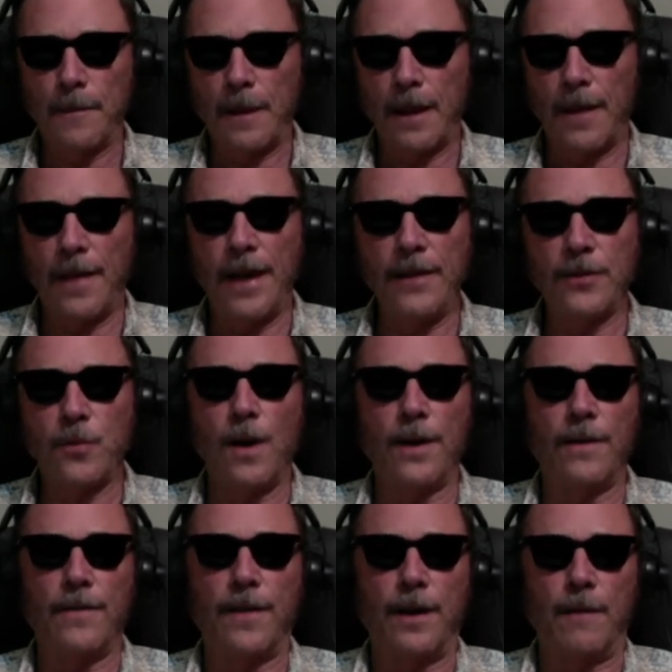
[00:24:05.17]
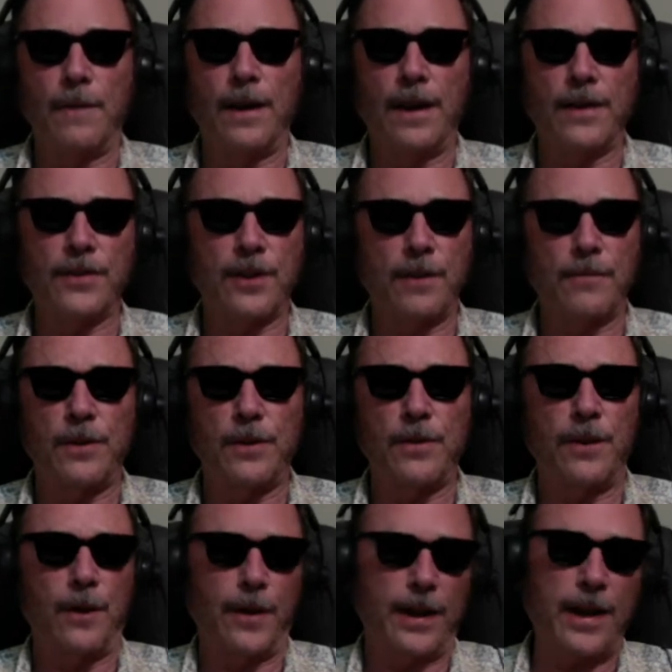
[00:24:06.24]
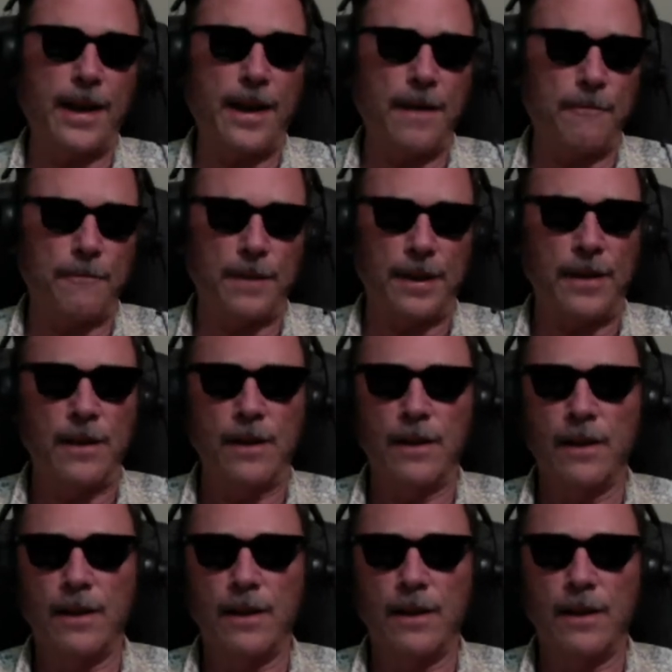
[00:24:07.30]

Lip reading: And that's one of them, except you know it can't be,